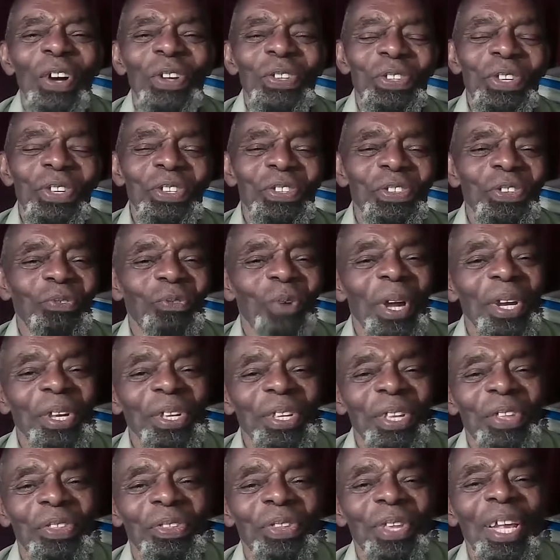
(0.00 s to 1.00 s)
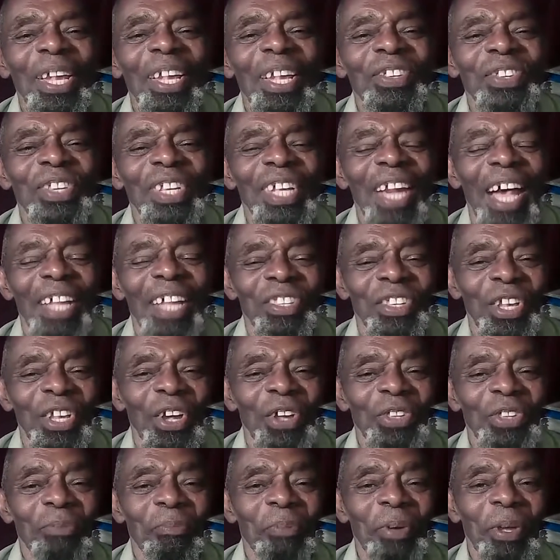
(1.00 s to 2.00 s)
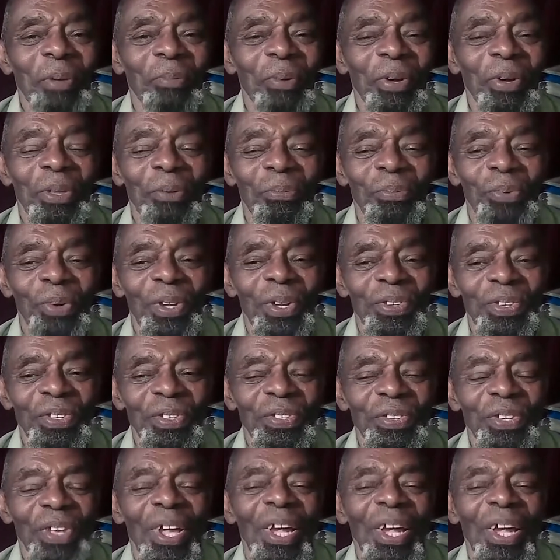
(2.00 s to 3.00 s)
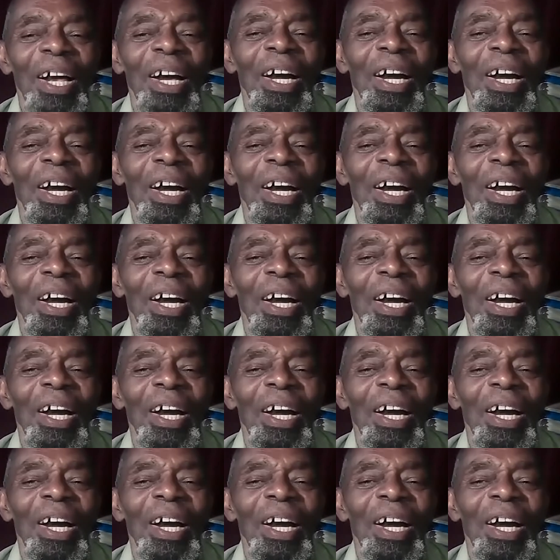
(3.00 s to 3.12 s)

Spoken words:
Sister, one of the things that I tell the people in the prisons,